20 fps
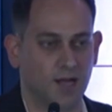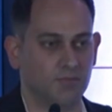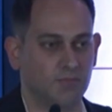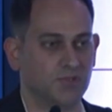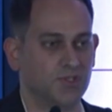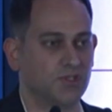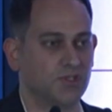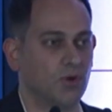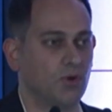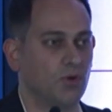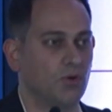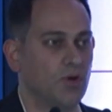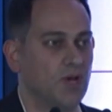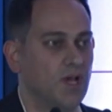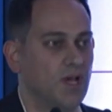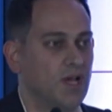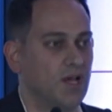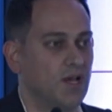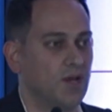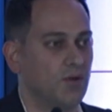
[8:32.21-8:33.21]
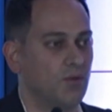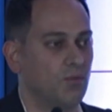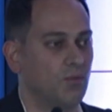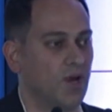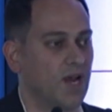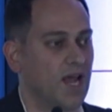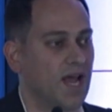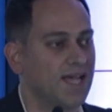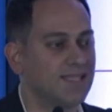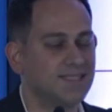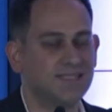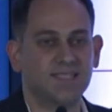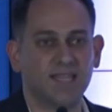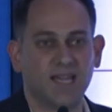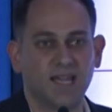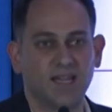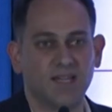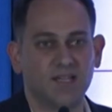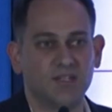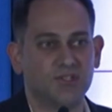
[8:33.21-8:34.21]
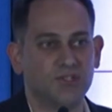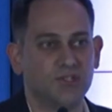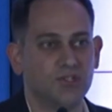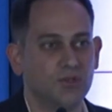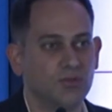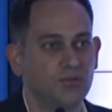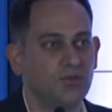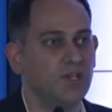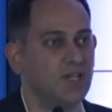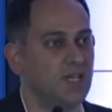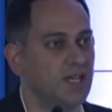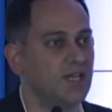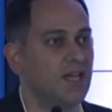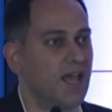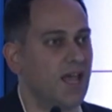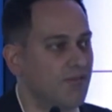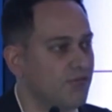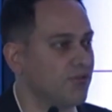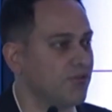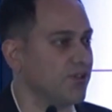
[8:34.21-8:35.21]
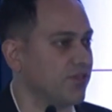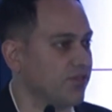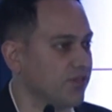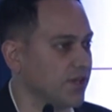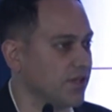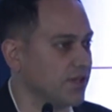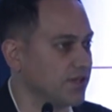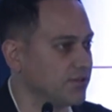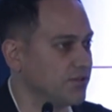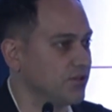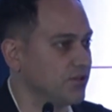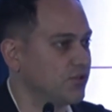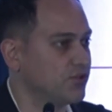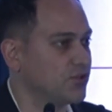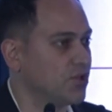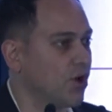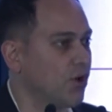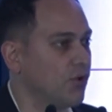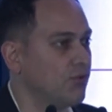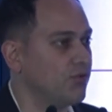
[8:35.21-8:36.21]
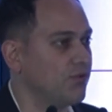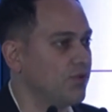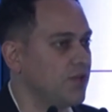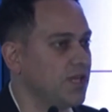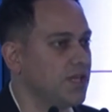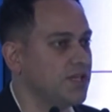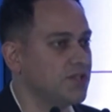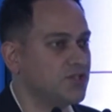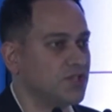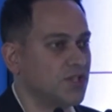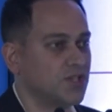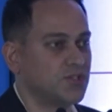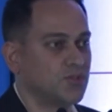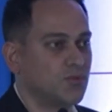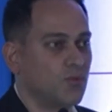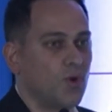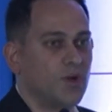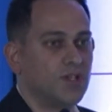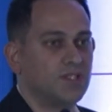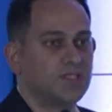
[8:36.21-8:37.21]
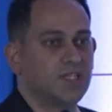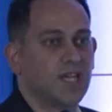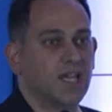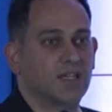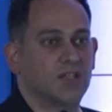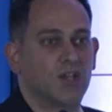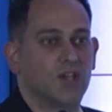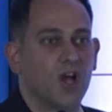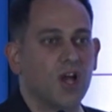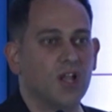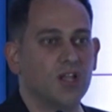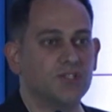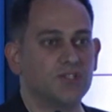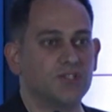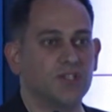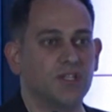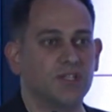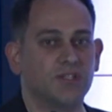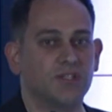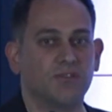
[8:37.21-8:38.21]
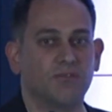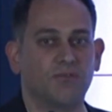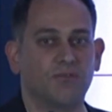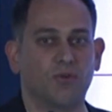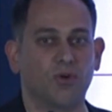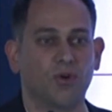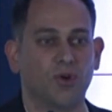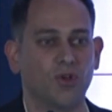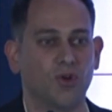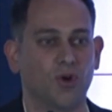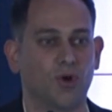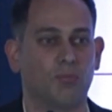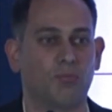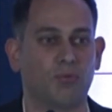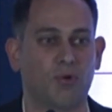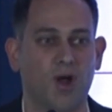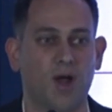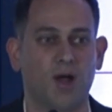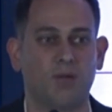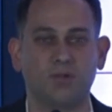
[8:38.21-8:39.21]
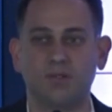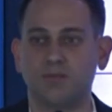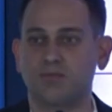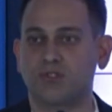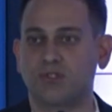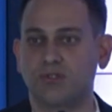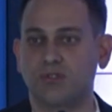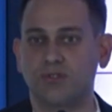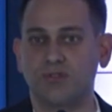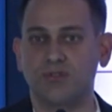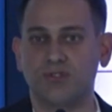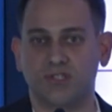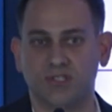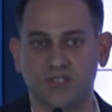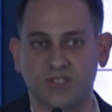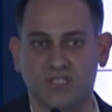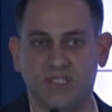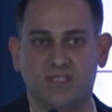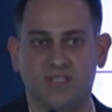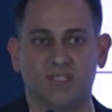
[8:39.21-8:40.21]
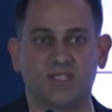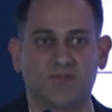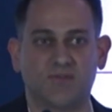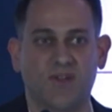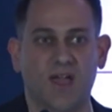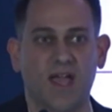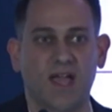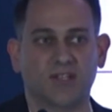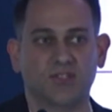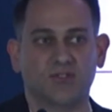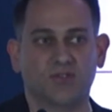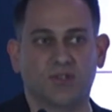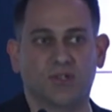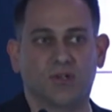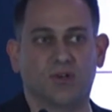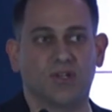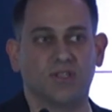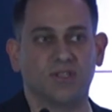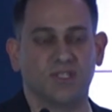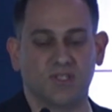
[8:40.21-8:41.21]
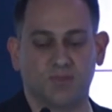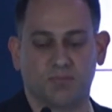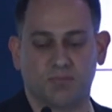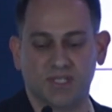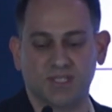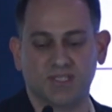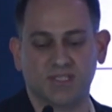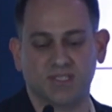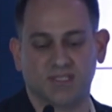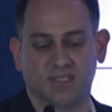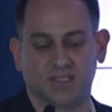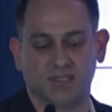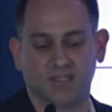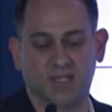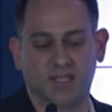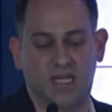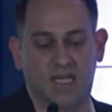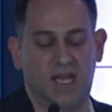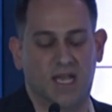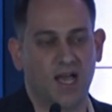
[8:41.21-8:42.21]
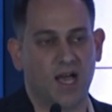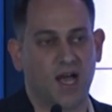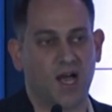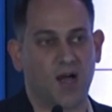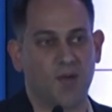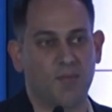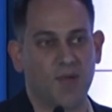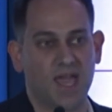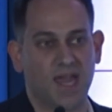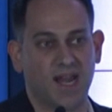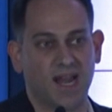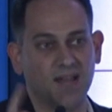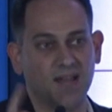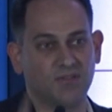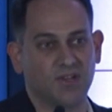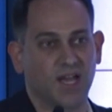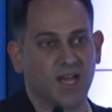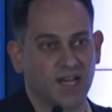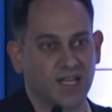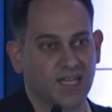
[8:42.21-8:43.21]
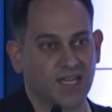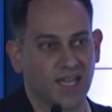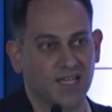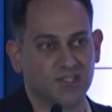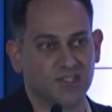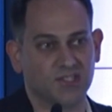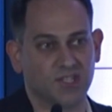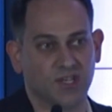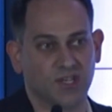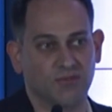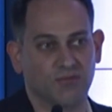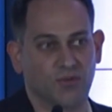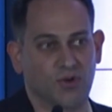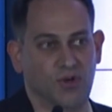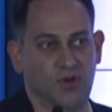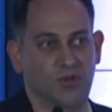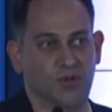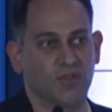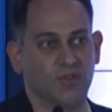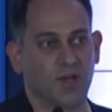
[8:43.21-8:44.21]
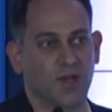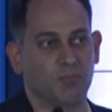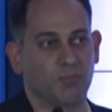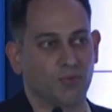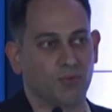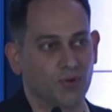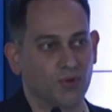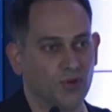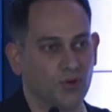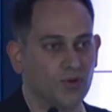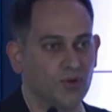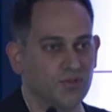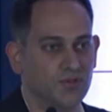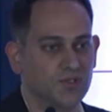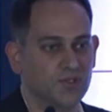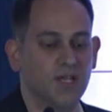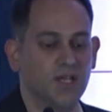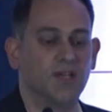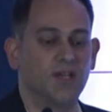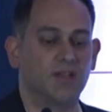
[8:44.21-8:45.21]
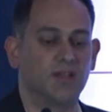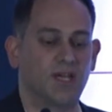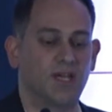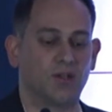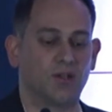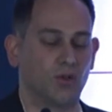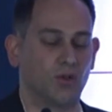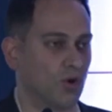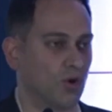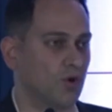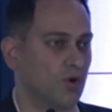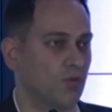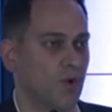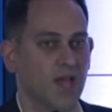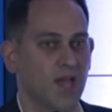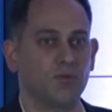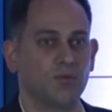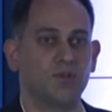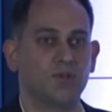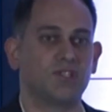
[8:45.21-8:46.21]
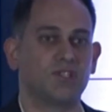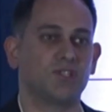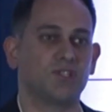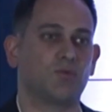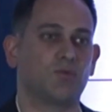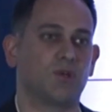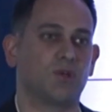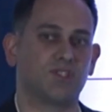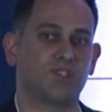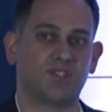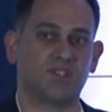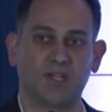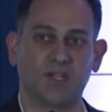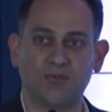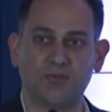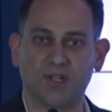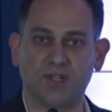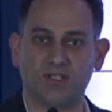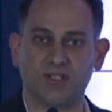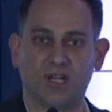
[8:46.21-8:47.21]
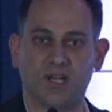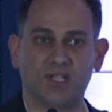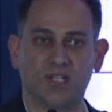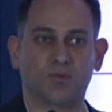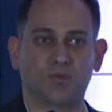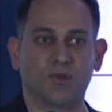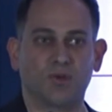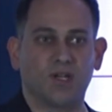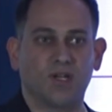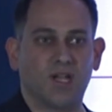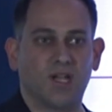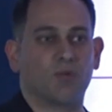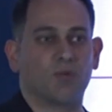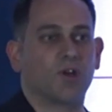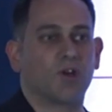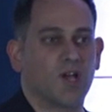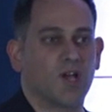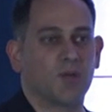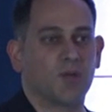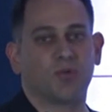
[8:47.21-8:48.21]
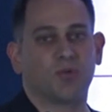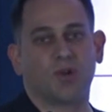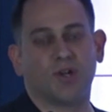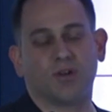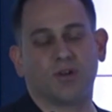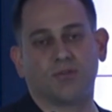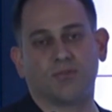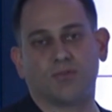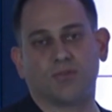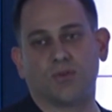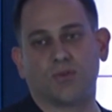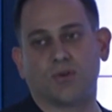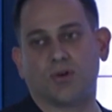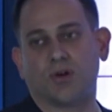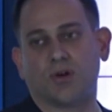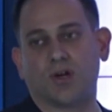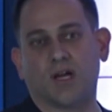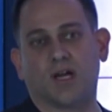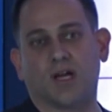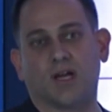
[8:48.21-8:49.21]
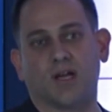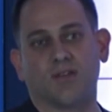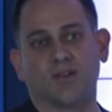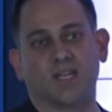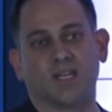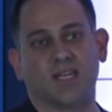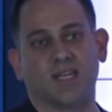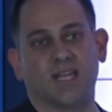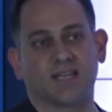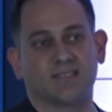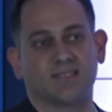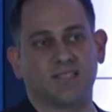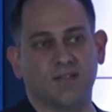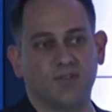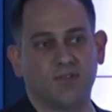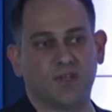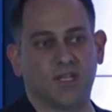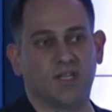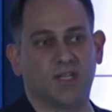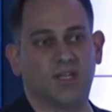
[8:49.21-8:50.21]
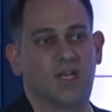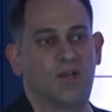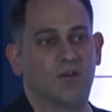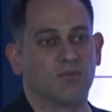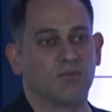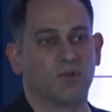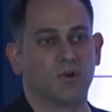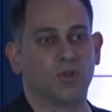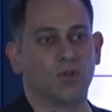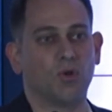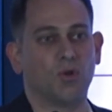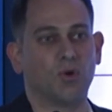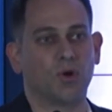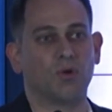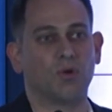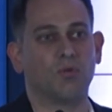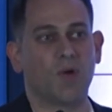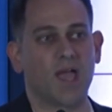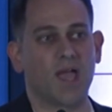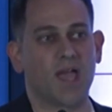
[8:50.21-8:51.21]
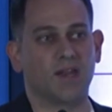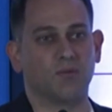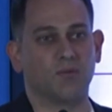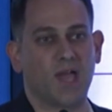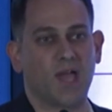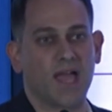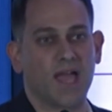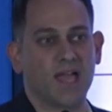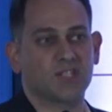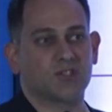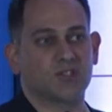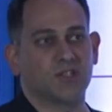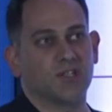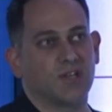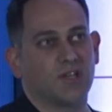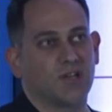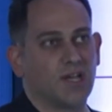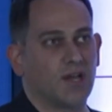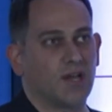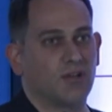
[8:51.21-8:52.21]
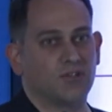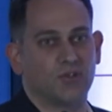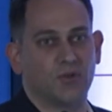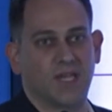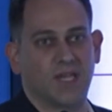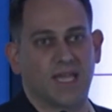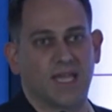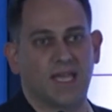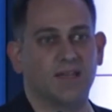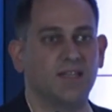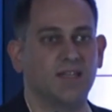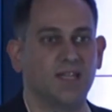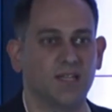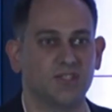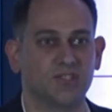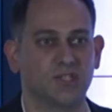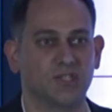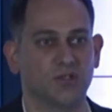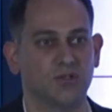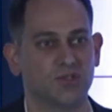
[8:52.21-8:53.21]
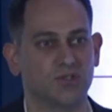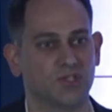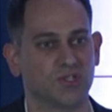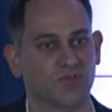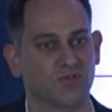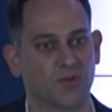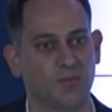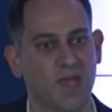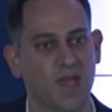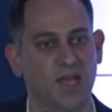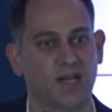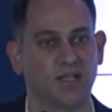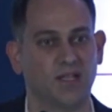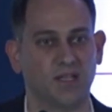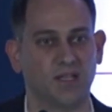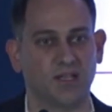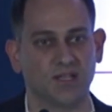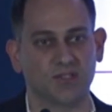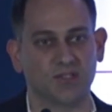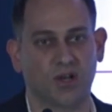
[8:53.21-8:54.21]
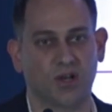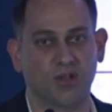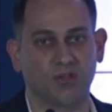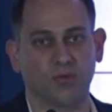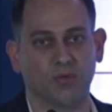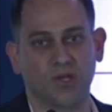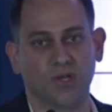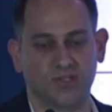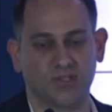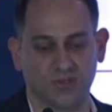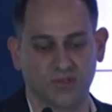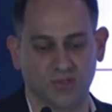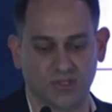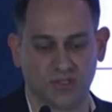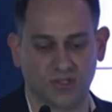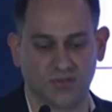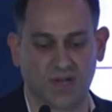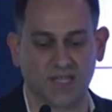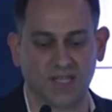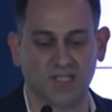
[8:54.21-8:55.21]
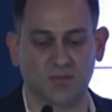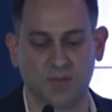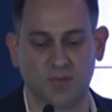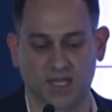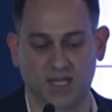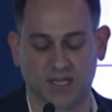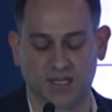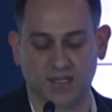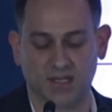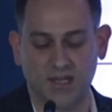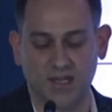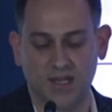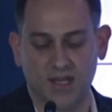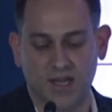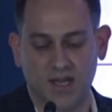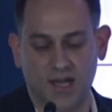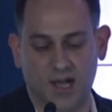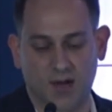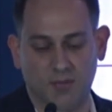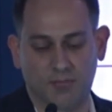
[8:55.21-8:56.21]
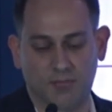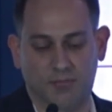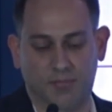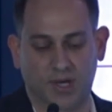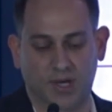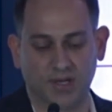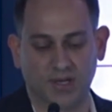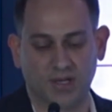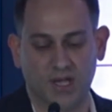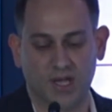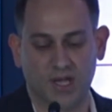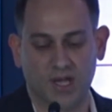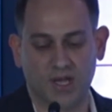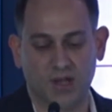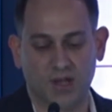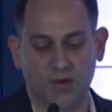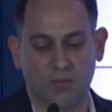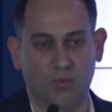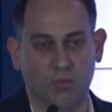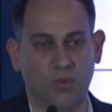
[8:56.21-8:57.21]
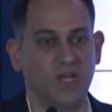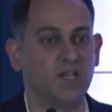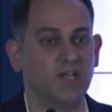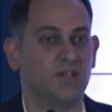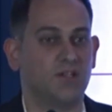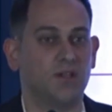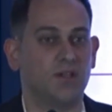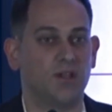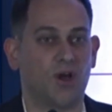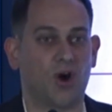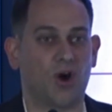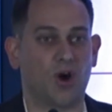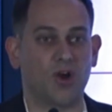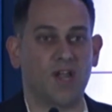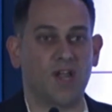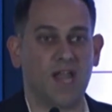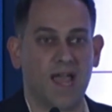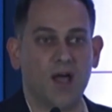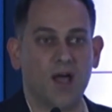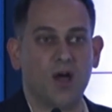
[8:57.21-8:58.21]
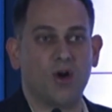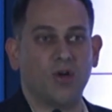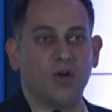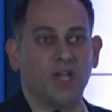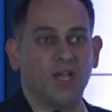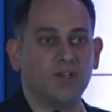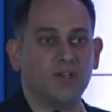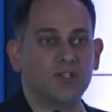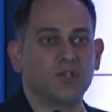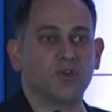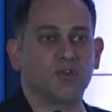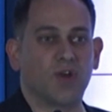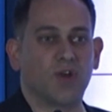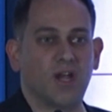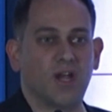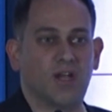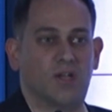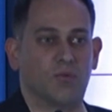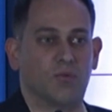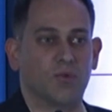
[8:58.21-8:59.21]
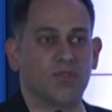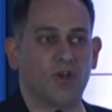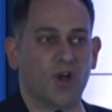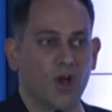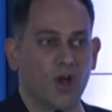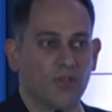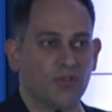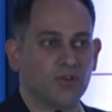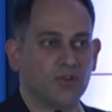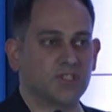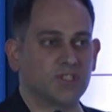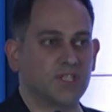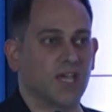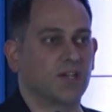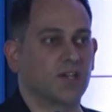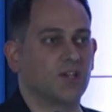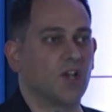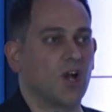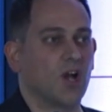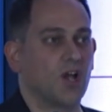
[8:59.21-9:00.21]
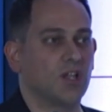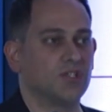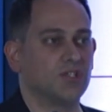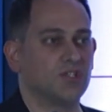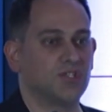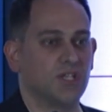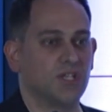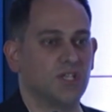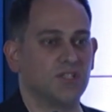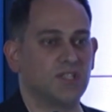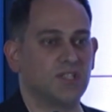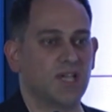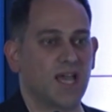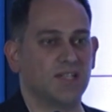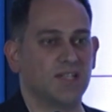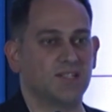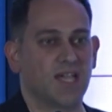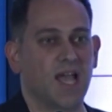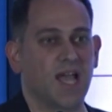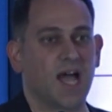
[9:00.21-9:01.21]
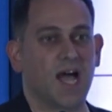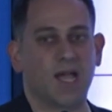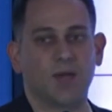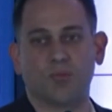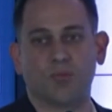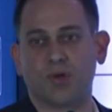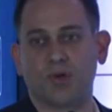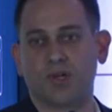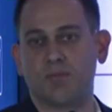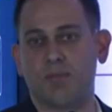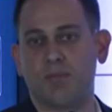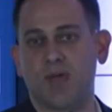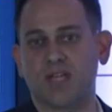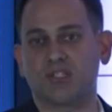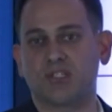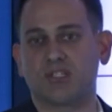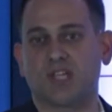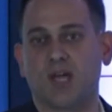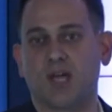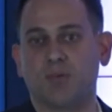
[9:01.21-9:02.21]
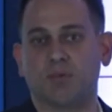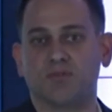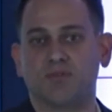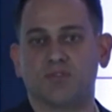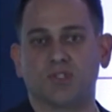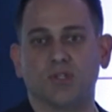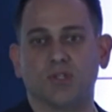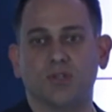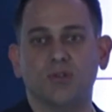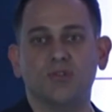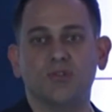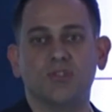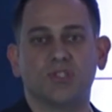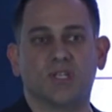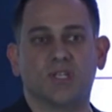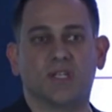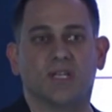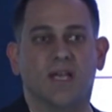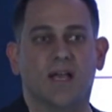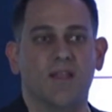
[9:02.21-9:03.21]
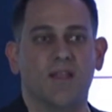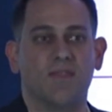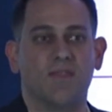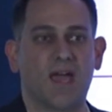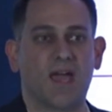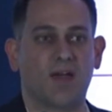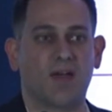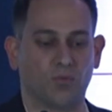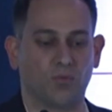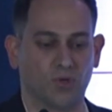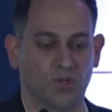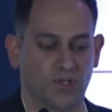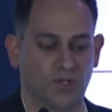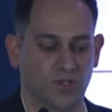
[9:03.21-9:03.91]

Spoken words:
So what I say is you need everything. You don't need just one technology for your problem solutions in this factory or in these businesses. And I've got a case study for you that proves that LoRaWAN, which is what SenRa does, we're a network operator for connectivity for LoRaWAN, and we actually are now doing end-to-end solutions from analytics all the way to the device making. But we are now integrating with other technologies as a hybrid mesh type of solution that will